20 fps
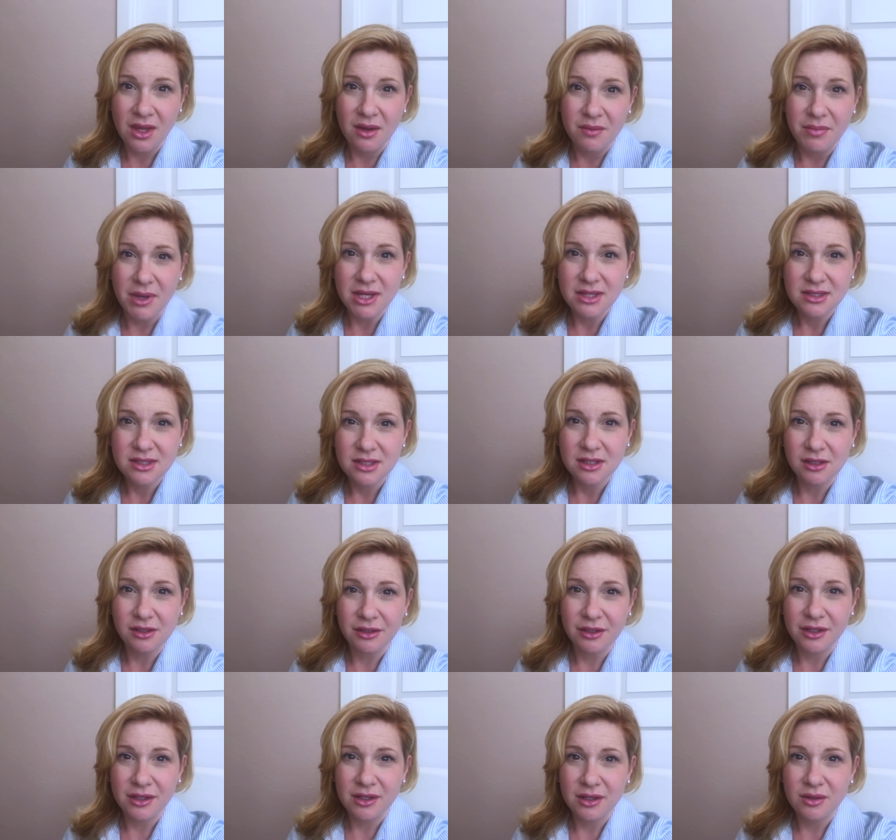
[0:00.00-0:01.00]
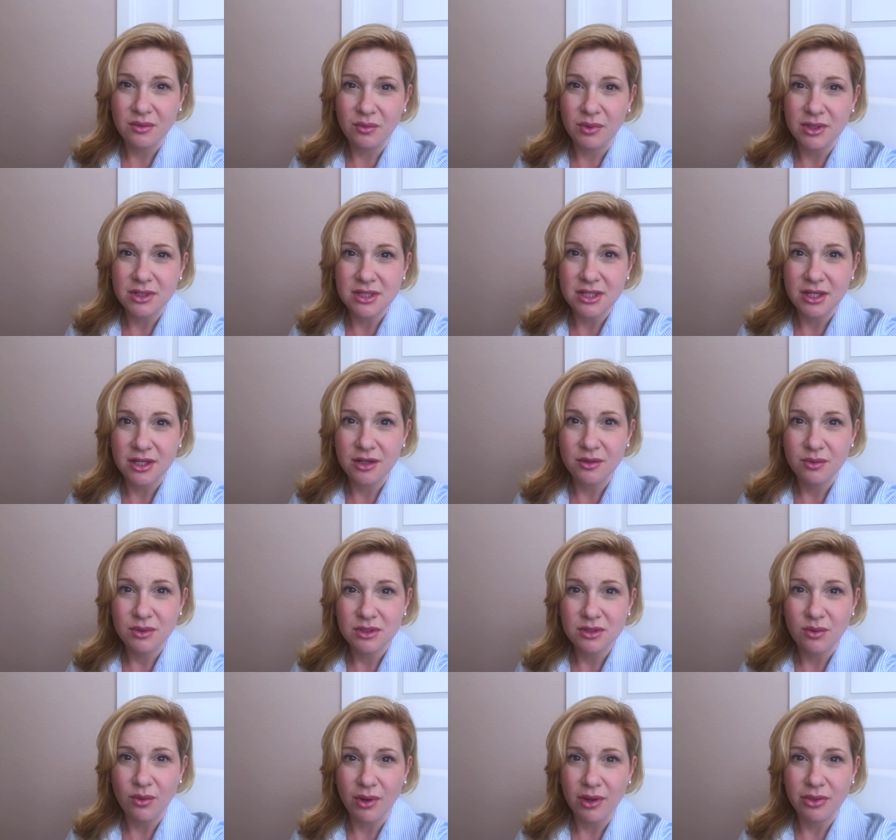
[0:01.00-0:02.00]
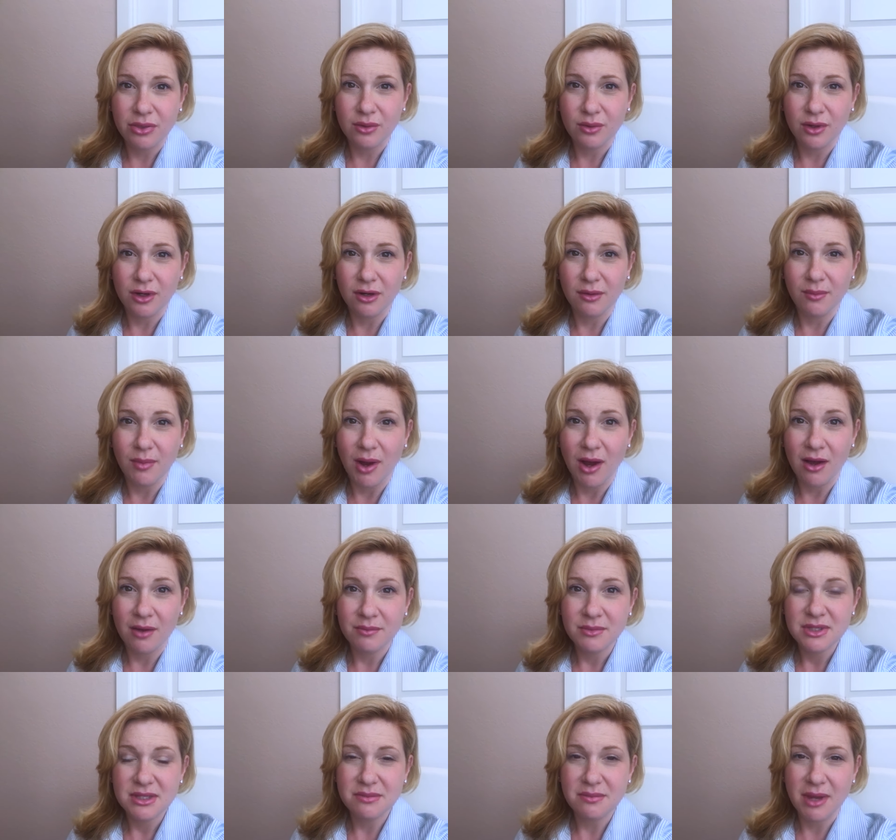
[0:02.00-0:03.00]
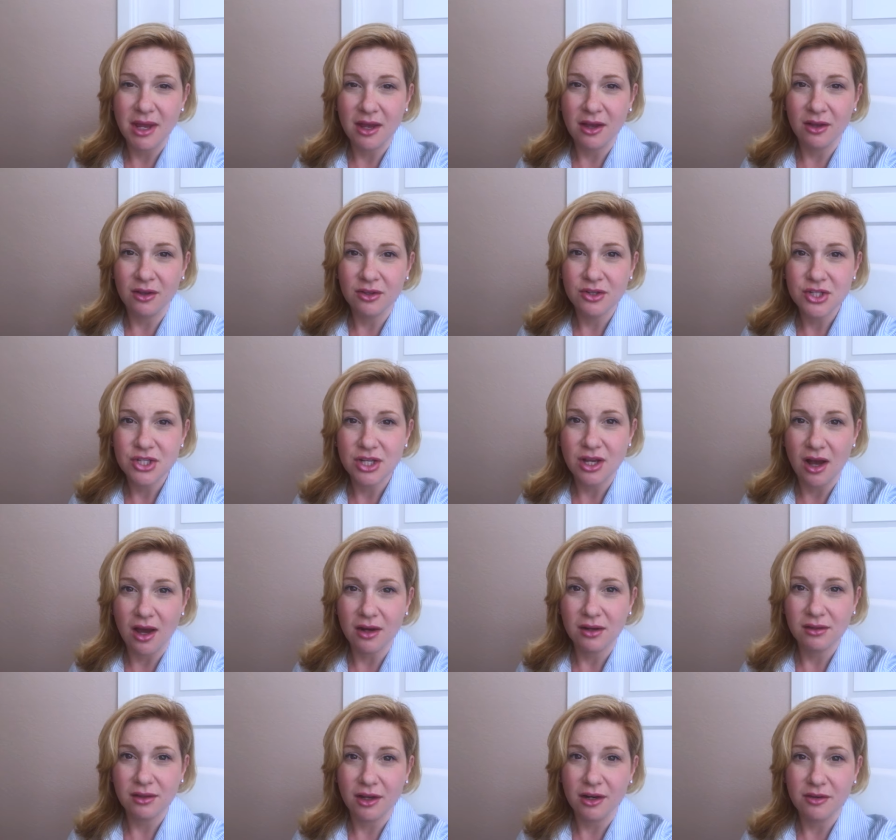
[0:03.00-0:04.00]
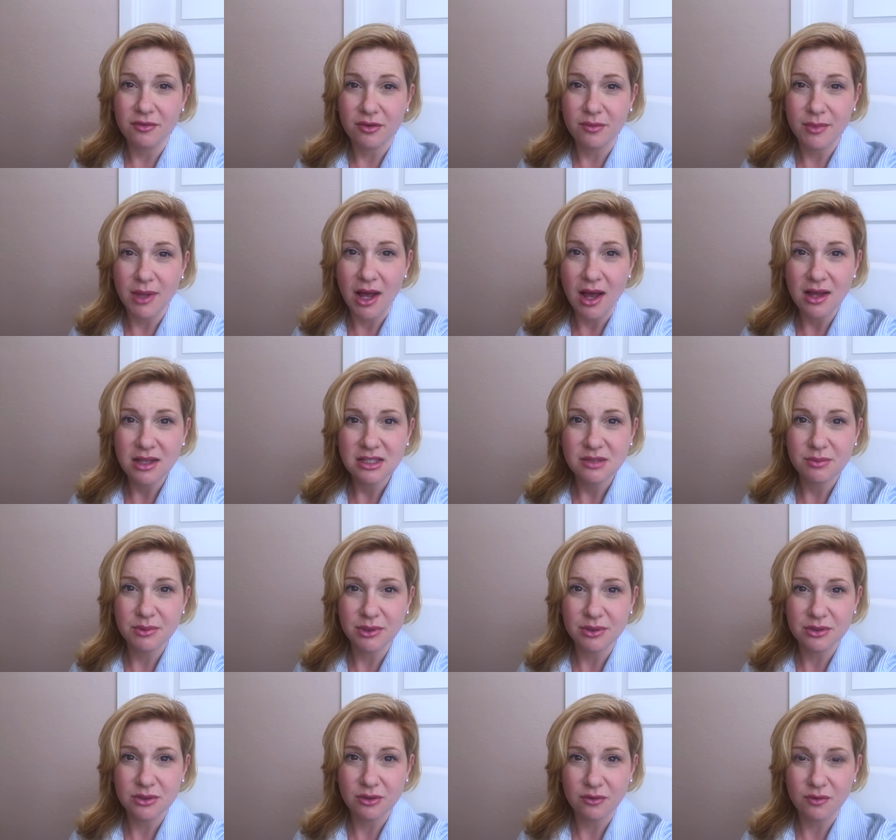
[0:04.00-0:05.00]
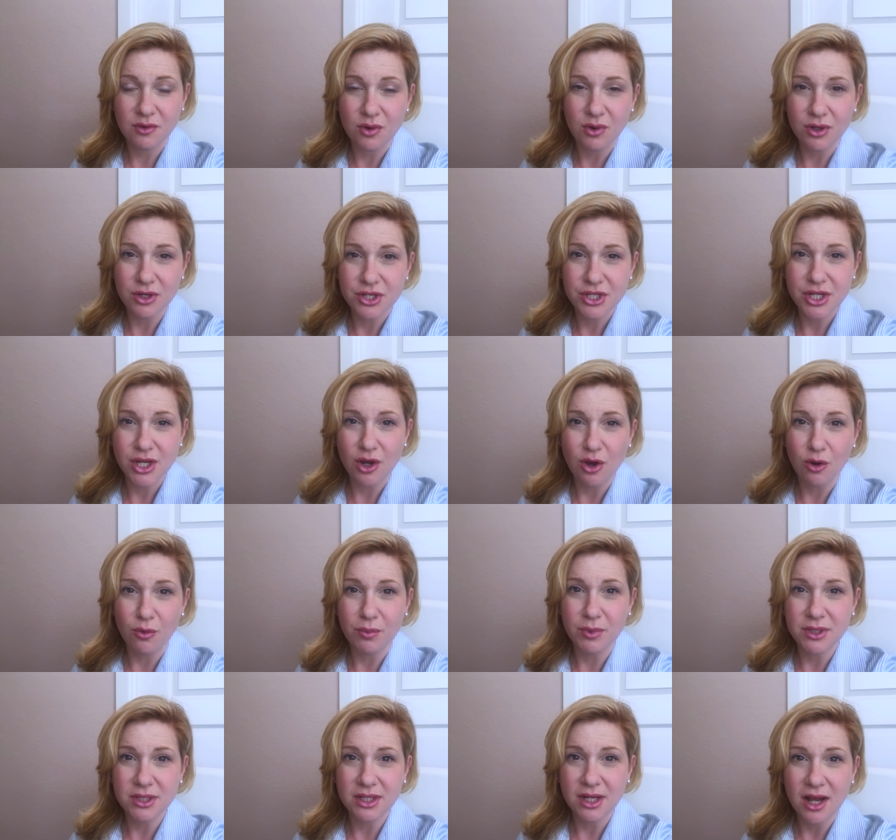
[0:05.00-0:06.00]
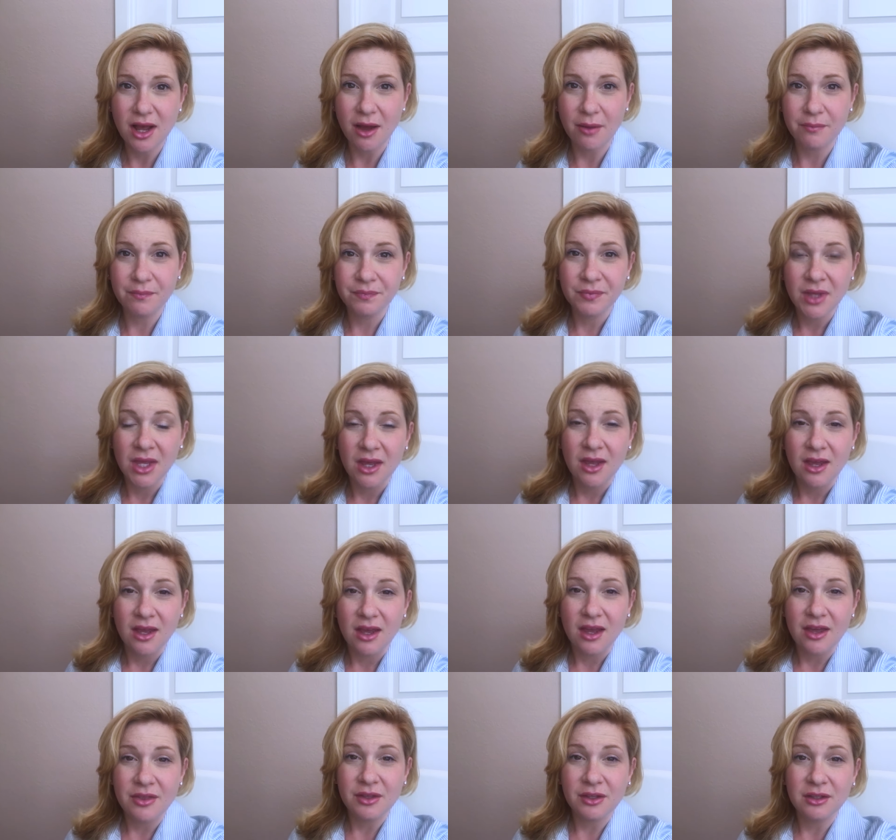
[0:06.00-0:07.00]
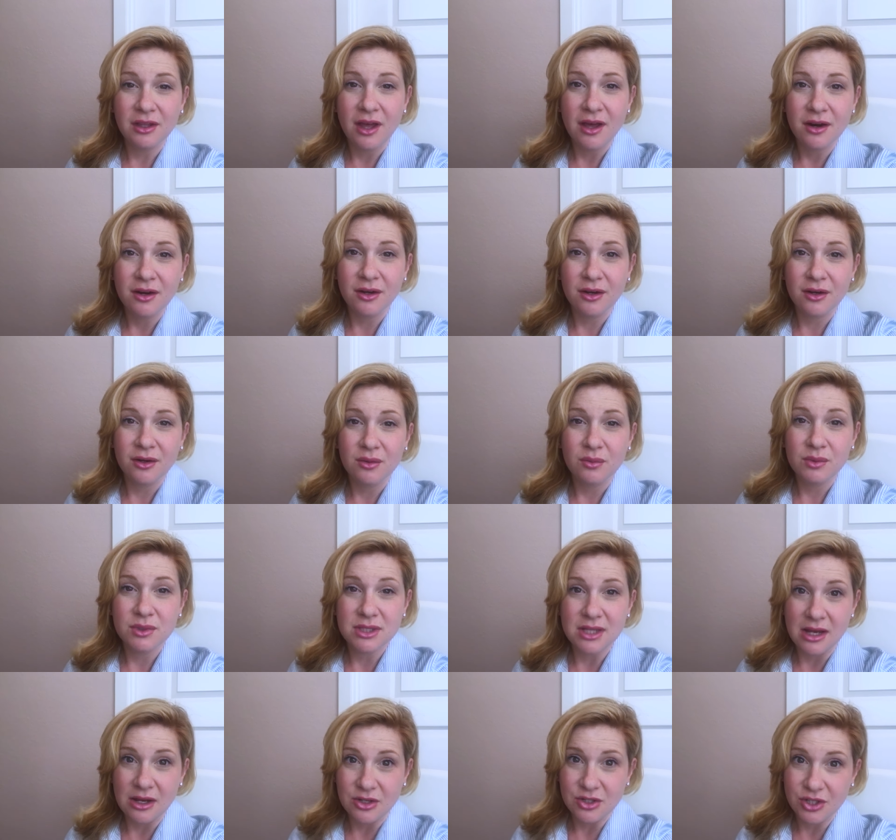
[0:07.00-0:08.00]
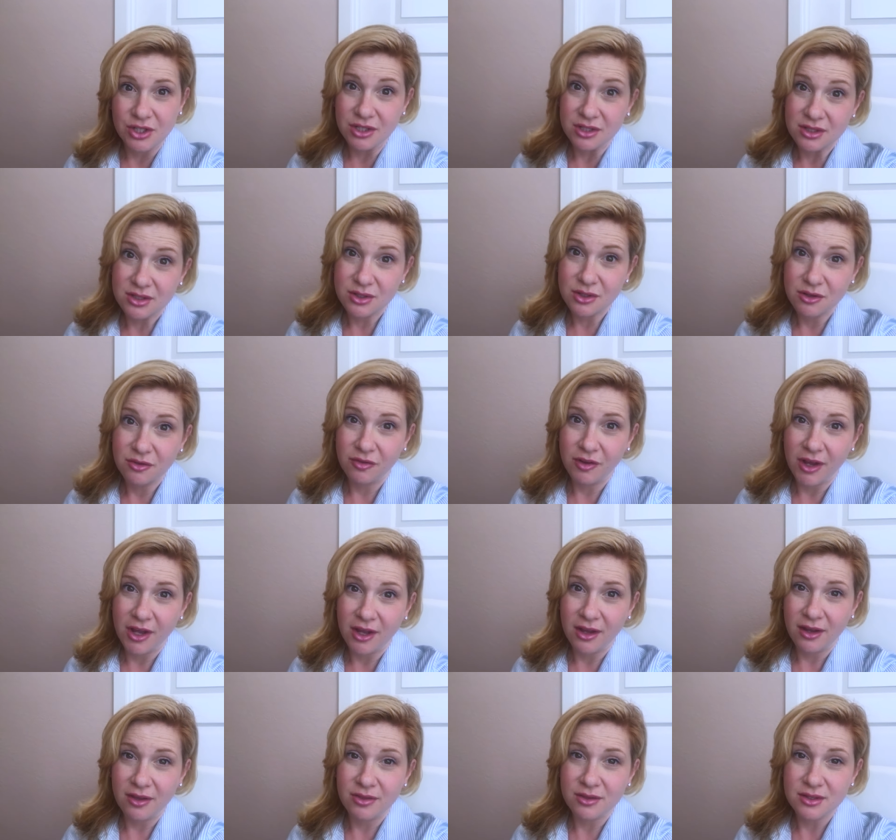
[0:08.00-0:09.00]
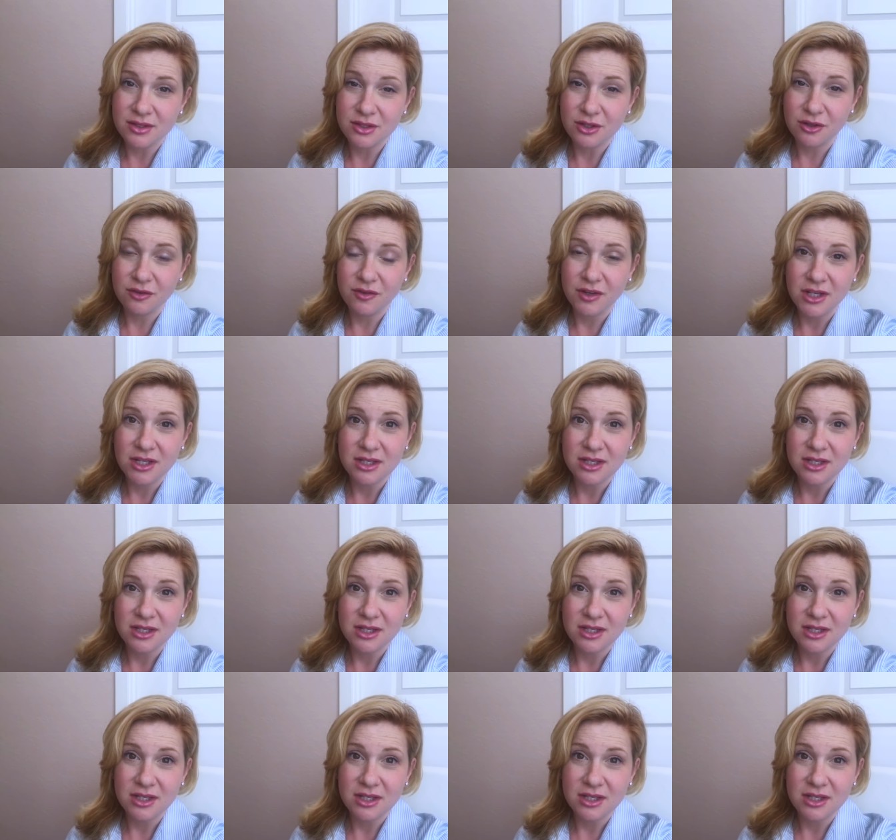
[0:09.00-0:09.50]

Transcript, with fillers: Basically, when Tig was going through her mom's mail, she got a letter from the hospital, so of course she opened it up. And the letter was actually a survey, and the survey